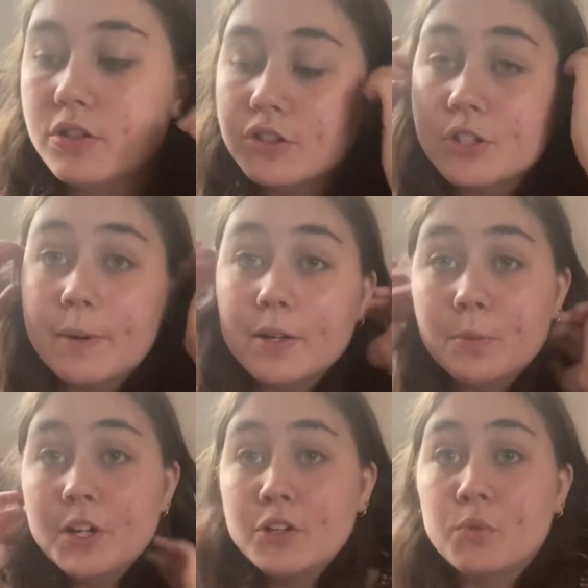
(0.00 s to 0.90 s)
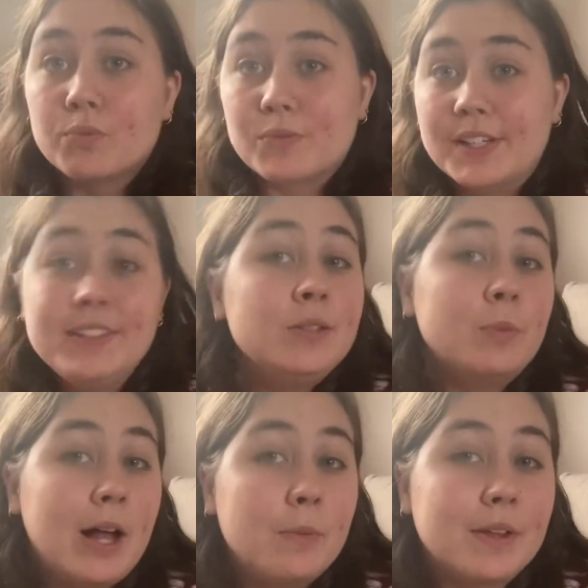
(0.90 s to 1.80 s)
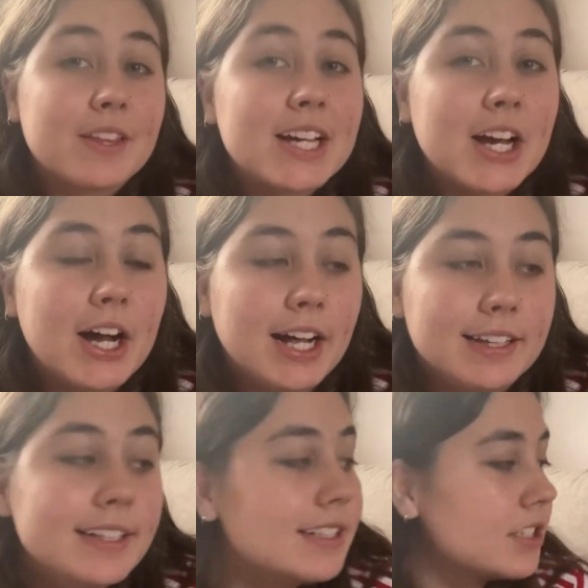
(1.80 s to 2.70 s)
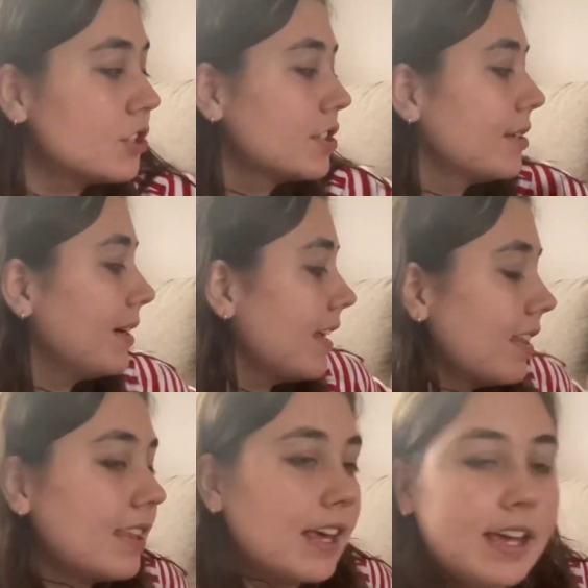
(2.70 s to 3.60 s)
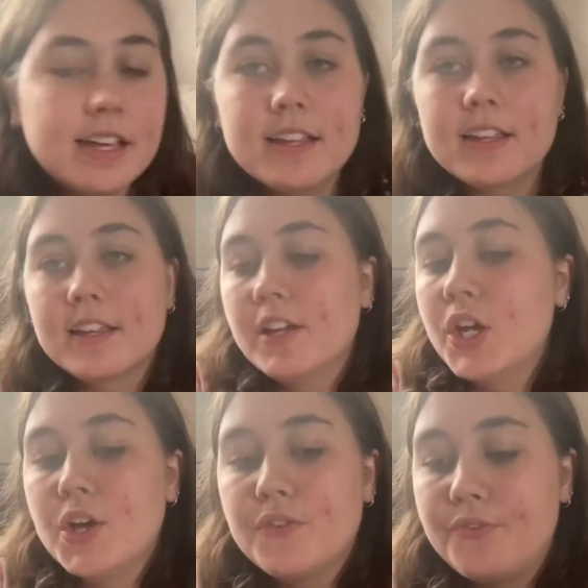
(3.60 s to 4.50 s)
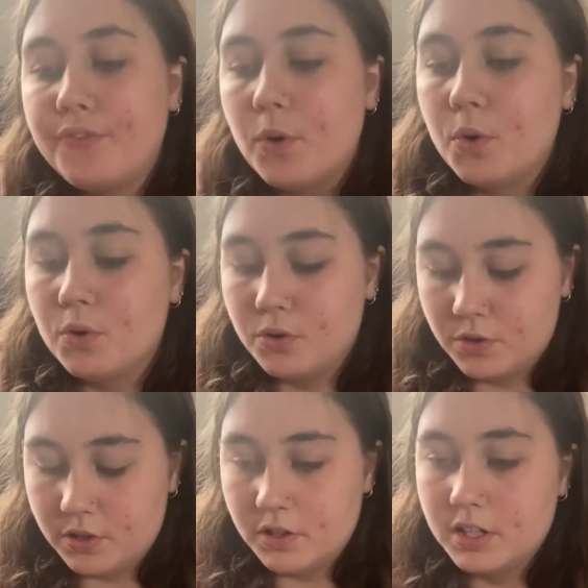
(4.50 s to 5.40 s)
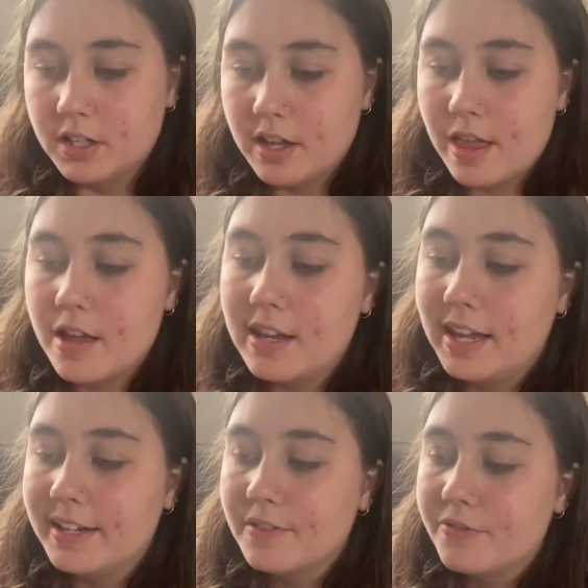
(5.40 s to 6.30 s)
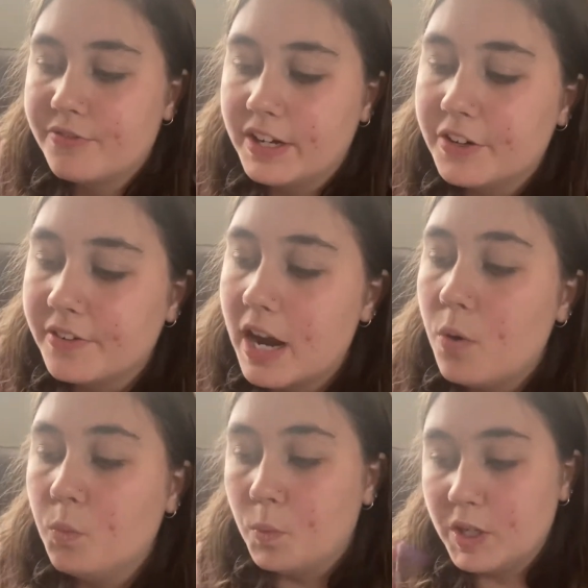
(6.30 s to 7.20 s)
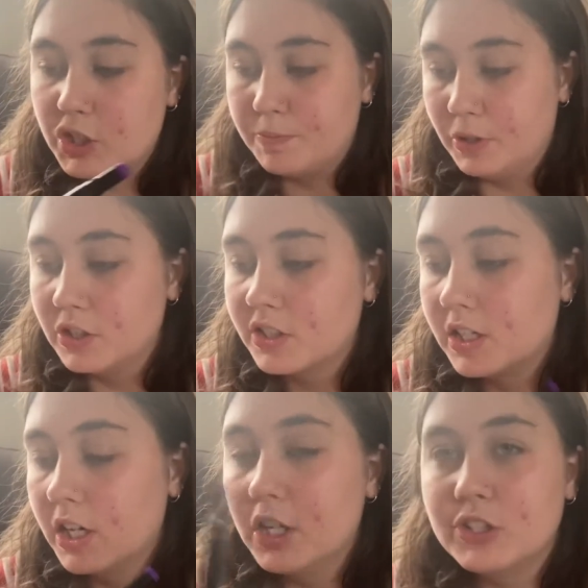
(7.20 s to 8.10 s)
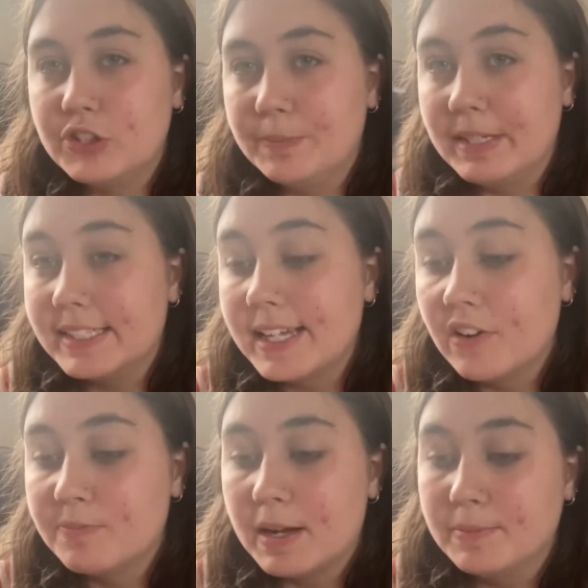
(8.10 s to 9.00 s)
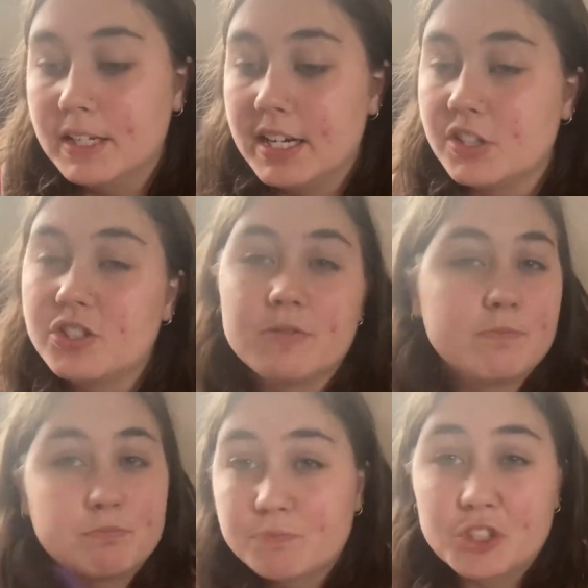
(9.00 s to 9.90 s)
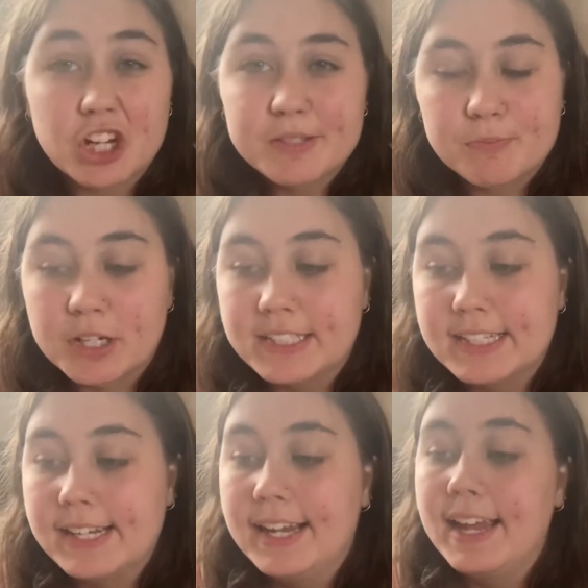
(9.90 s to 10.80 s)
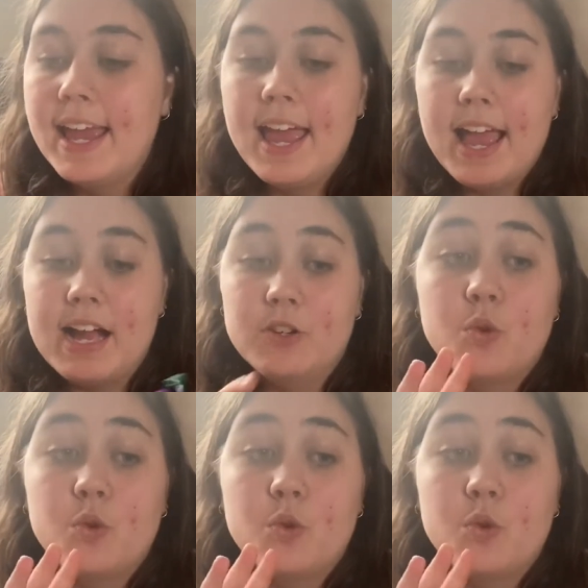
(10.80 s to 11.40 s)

So I work really well with colors, so I think for like figuring out which books should be self-published, just printing and